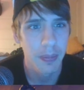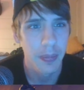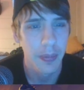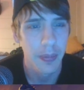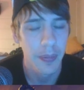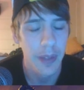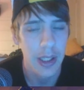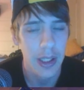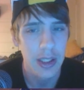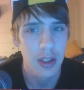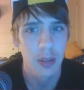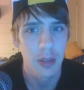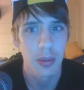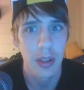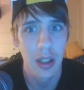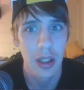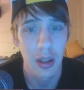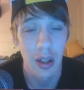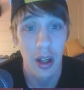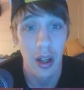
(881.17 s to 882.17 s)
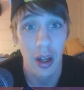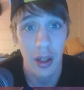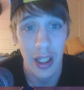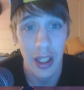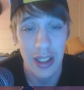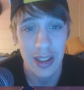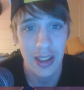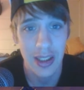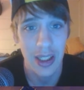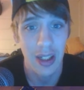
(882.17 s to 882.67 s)
unless you're playing
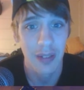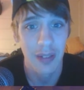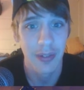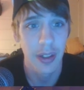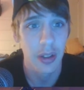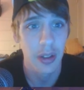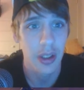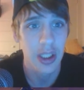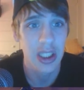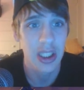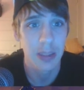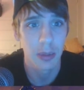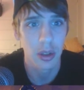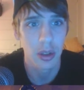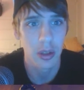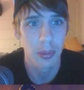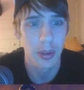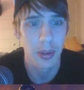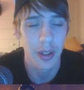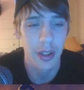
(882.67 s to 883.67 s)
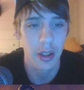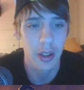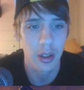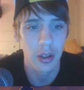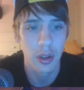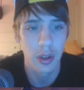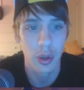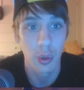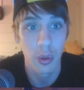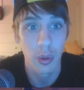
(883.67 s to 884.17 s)
against like a very smart player
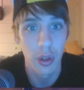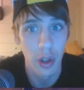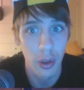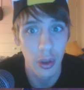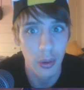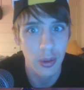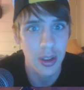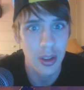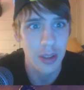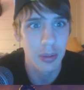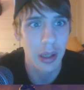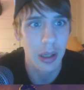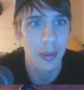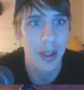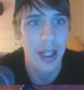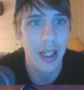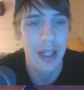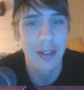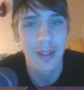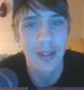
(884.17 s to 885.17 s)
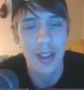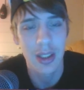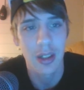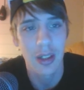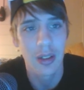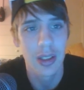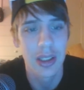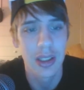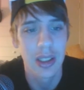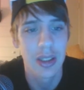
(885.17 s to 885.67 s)
who knows you probably have this
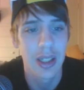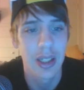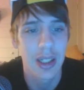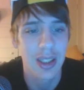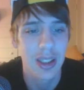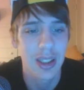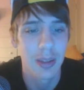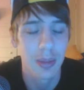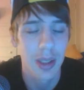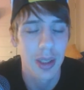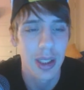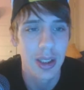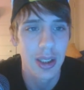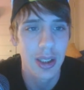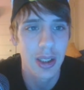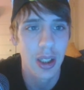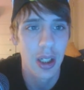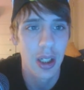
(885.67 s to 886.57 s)
card in the deck someplace.